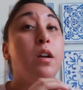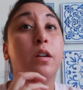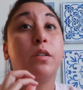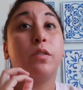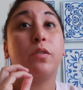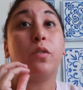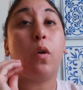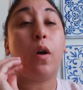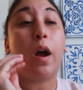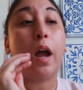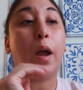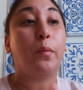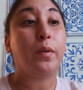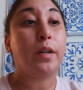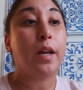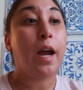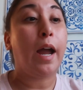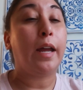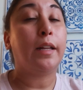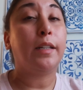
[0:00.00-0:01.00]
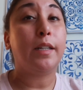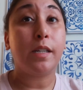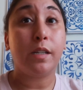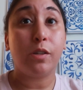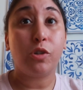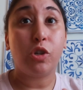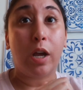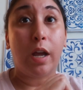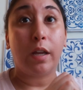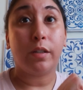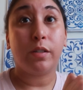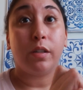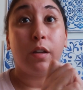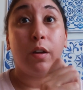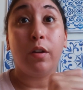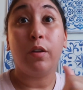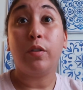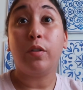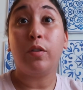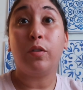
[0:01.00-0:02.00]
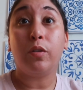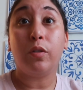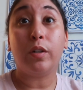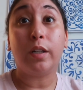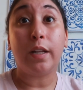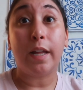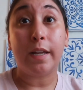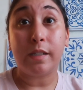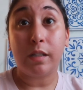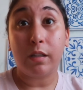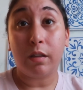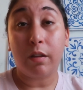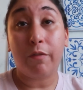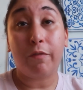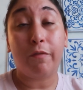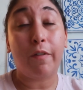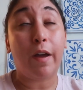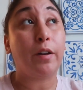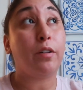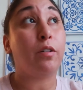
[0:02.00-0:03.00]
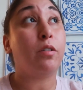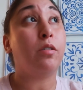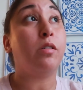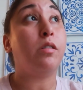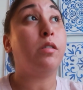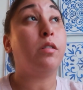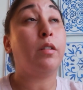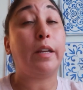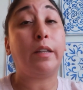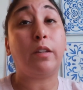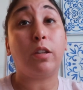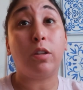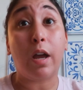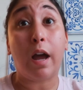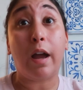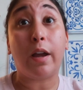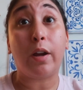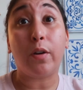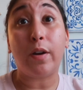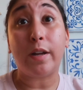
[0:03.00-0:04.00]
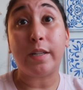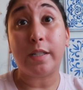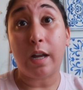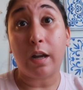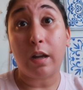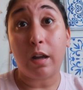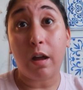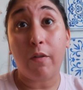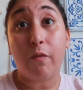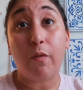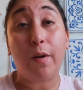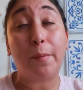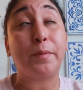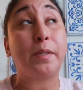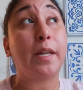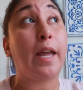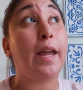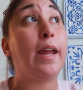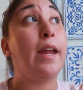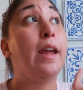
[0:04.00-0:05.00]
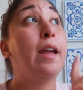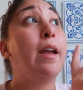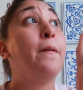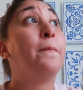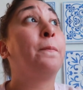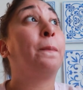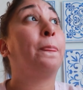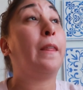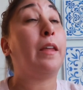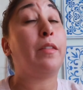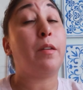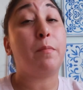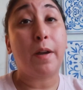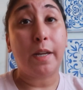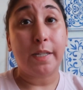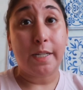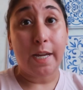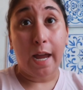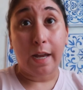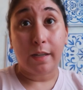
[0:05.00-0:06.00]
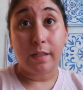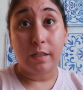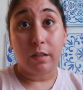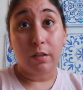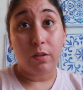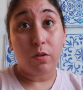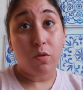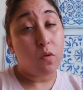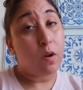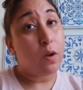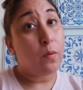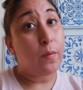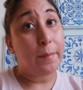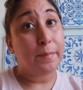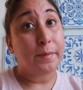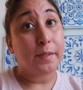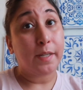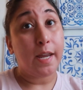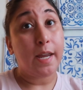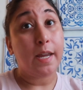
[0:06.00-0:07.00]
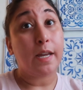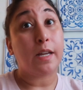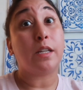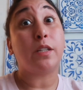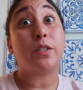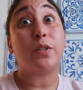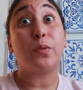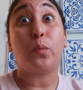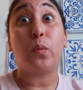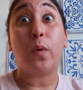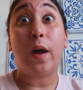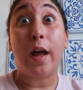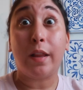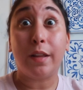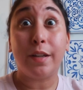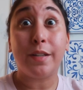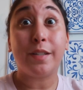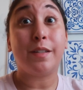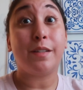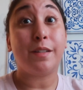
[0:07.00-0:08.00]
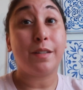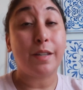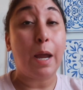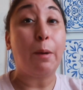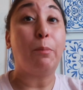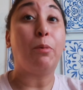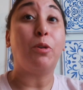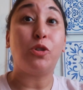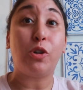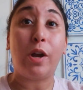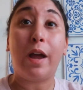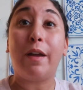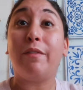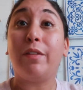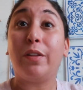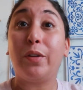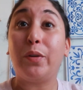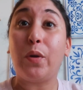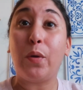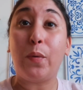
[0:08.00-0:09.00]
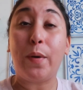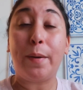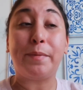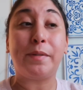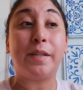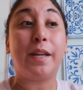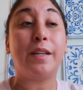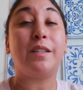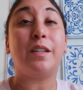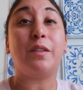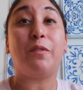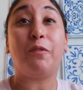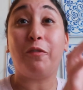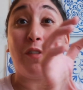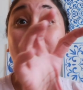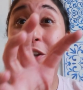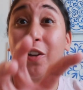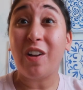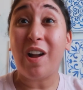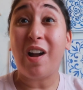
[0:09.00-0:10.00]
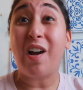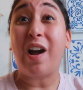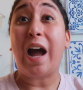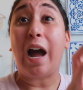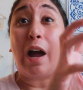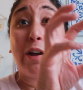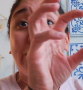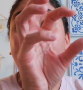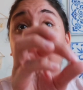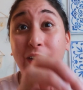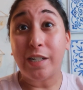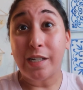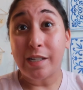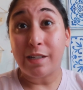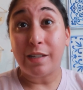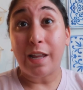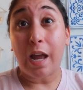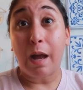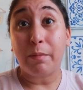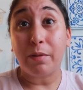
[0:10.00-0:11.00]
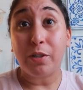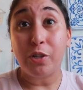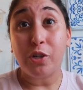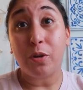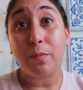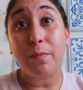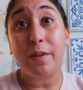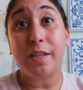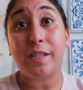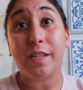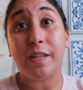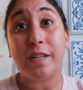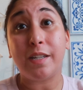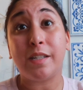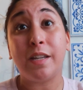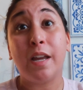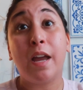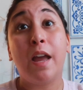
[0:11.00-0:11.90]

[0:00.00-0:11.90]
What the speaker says: So I would highly suggest utilizing the federal, like the irs.gov website, and the My Tax Illinois website, as well as the CyberDrive Illinois website, to figure out how you're going to establish your business,